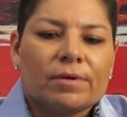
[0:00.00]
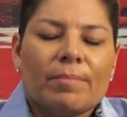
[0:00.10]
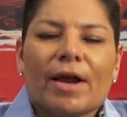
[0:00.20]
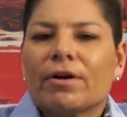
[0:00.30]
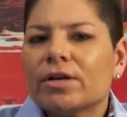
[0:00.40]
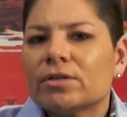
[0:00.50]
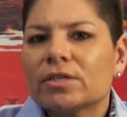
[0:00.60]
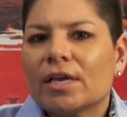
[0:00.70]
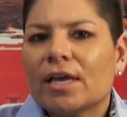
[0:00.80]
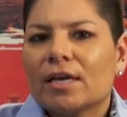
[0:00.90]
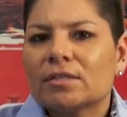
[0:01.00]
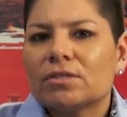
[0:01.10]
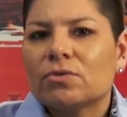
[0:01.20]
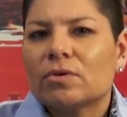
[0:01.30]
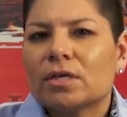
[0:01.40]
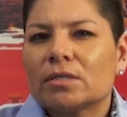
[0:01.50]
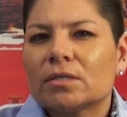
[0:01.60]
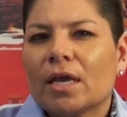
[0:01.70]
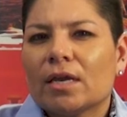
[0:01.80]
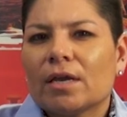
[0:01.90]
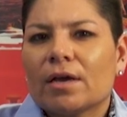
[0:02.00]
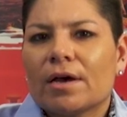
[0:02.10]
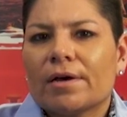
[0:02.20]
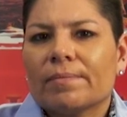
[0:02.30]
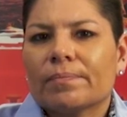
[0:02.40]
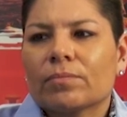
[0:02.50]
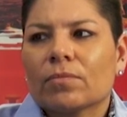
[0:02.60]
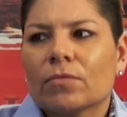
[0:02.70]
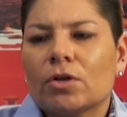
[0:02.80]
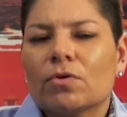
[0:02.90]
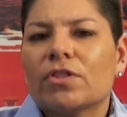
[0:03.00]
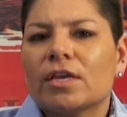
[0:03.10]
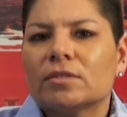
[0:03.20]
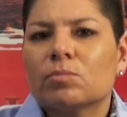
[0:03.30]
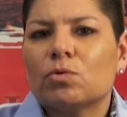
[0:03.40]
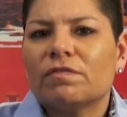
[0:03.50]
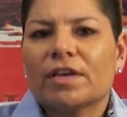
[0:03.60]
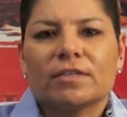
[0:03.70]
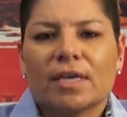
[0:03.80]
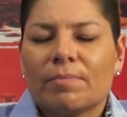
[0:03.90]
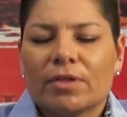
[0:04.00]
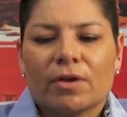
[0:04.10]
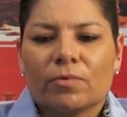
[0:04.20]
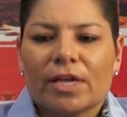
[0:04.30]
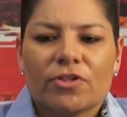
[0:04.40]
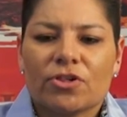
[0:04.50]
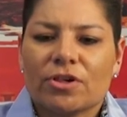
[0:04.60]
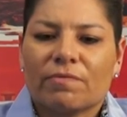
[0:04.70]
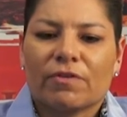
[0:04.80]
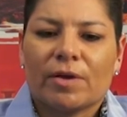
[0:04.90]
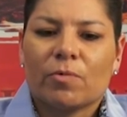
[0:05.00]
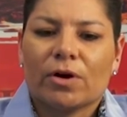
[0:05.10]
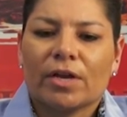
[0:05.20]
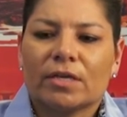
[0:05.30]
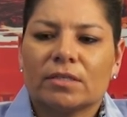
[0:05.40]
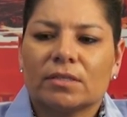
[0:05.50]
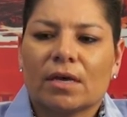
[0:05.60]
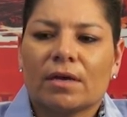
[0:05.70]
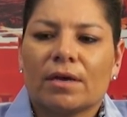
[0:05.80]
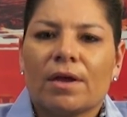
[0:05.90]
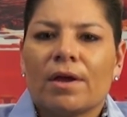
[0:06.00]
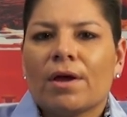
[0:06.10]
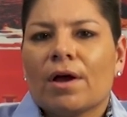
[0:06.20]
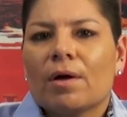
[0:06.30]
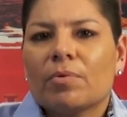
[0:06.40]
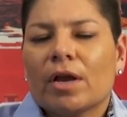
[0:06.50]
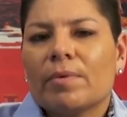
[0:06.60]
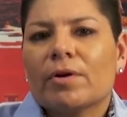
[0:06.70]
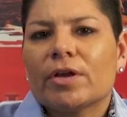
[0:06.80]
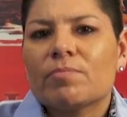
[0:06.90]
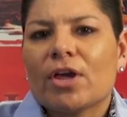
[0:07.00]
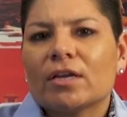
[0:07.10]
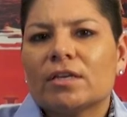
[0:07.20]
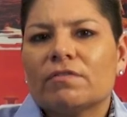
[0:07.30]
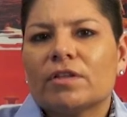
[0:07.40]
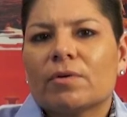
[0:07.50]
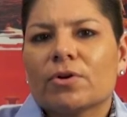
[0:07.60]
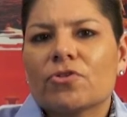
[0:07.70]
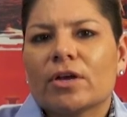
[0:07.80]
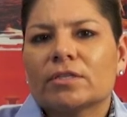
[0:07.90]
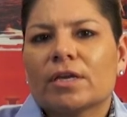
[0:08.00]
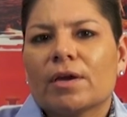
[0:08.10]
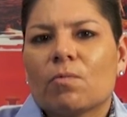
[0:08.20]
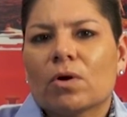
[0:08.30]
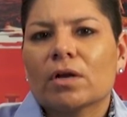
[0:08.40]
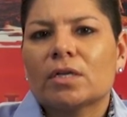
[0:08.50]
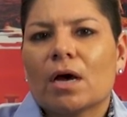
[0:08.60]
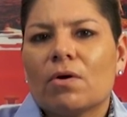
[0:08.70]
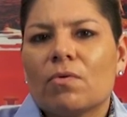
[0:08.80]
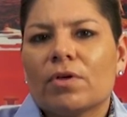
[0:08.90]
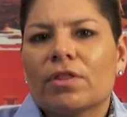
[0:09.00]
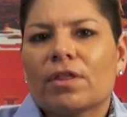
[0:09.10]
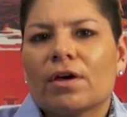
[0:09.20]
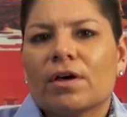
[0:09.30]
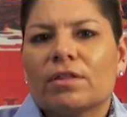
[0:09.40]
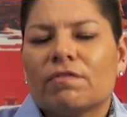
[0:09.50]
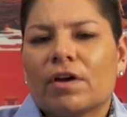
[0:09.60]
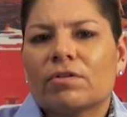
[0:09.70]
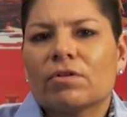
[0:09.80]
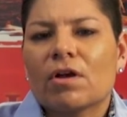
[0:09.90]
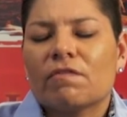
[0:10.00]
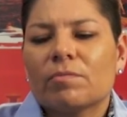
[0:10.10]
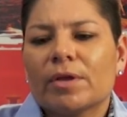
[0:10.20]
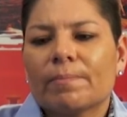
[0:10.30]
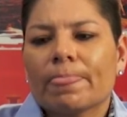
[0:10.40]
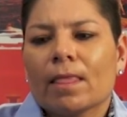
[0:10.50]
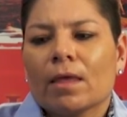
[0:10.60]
barriers, I guess, to us getting things moving. Same thing, relationship framework is a primary objective that we're trying to get worked out with the federal government.